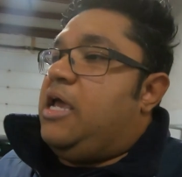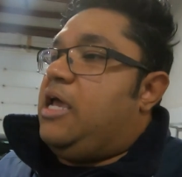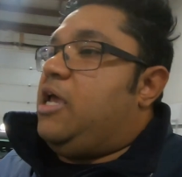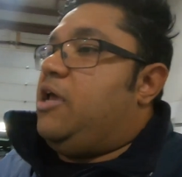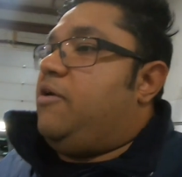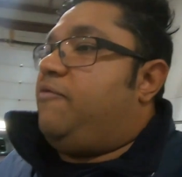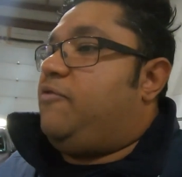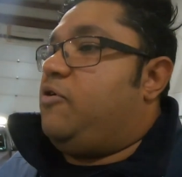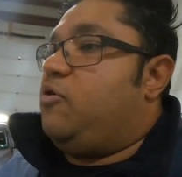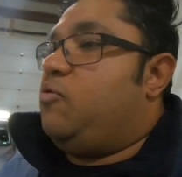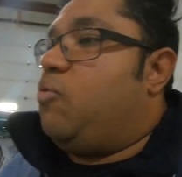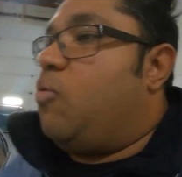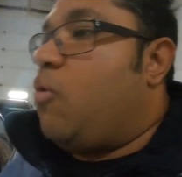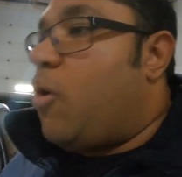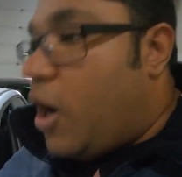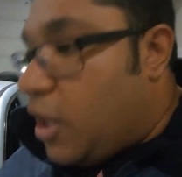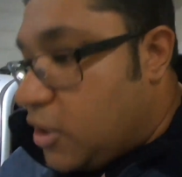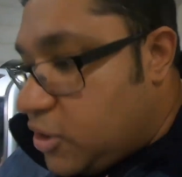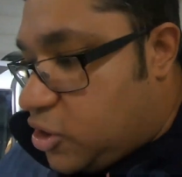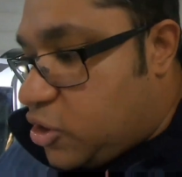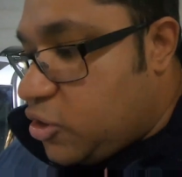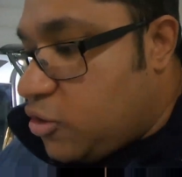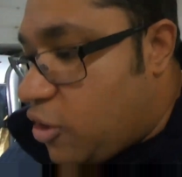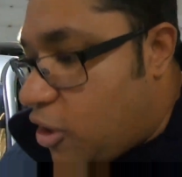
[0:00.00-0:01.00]
If you
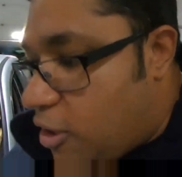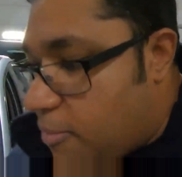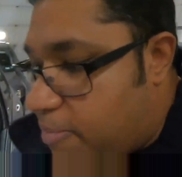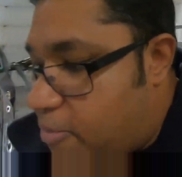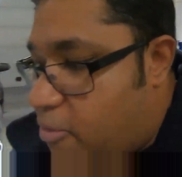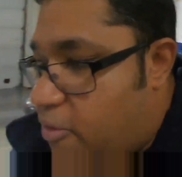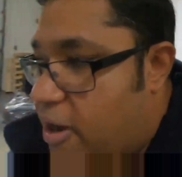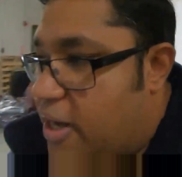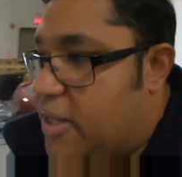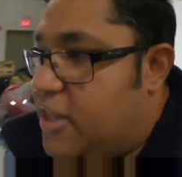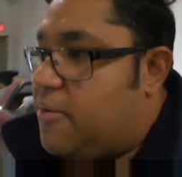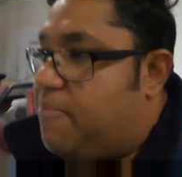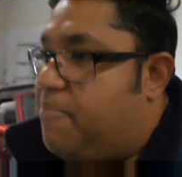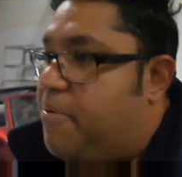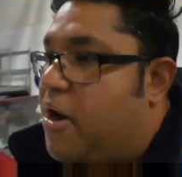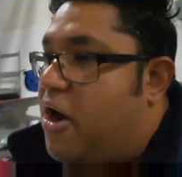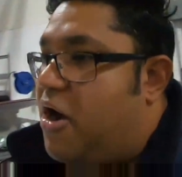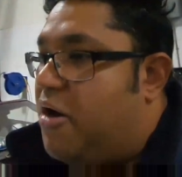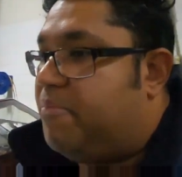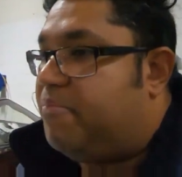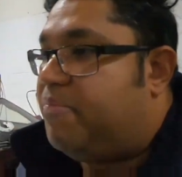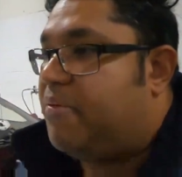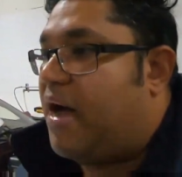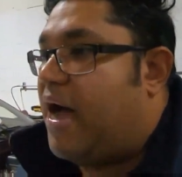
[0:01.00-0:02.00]
want to upgrade the
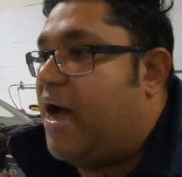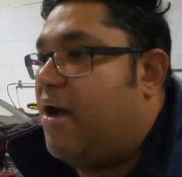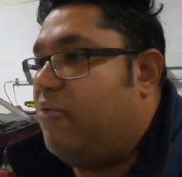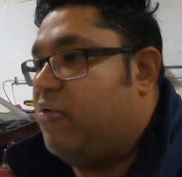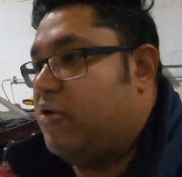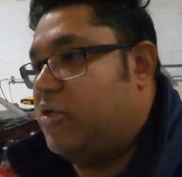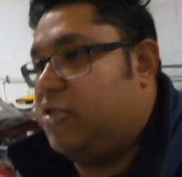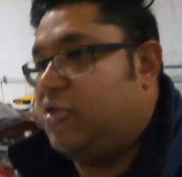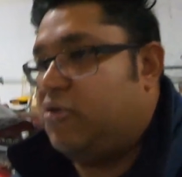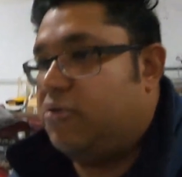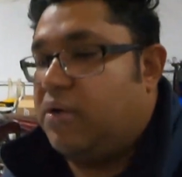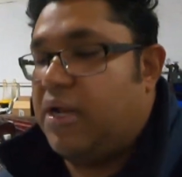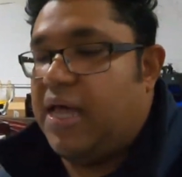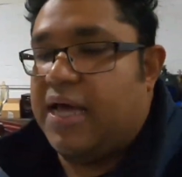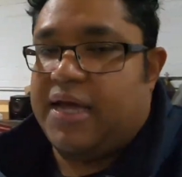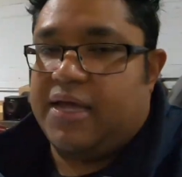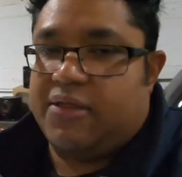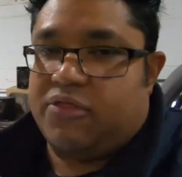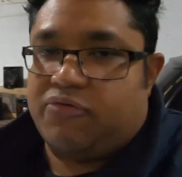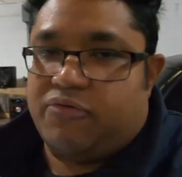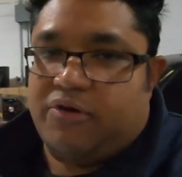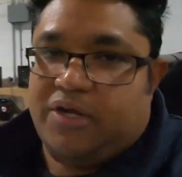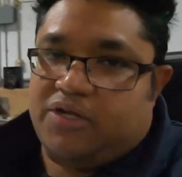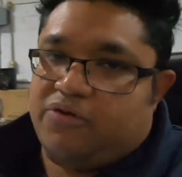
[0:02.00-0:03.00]
pump, I would do like
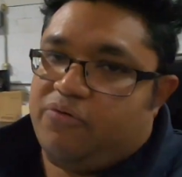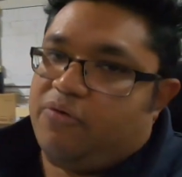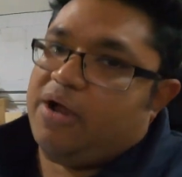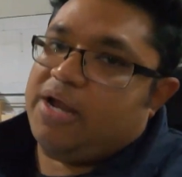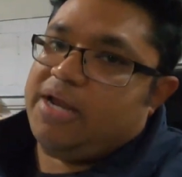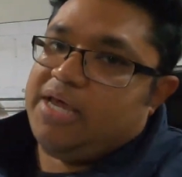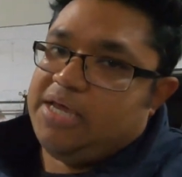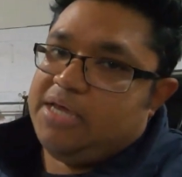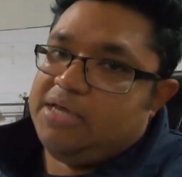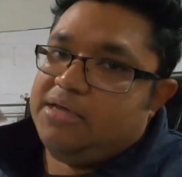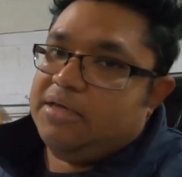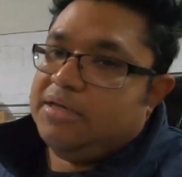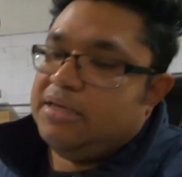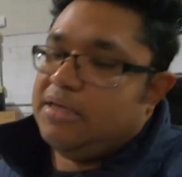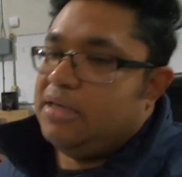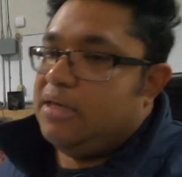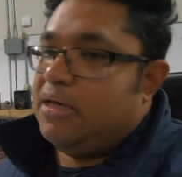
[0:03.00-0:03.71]
a 320